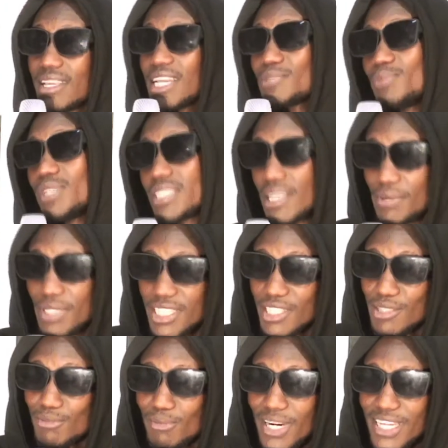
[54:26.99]
Skaz Beats abinji
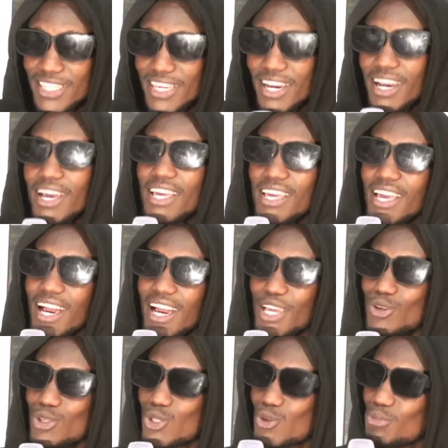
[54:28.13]
numumanya,
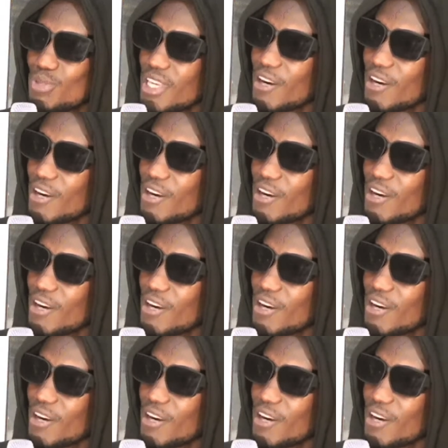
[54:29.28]
he used to be a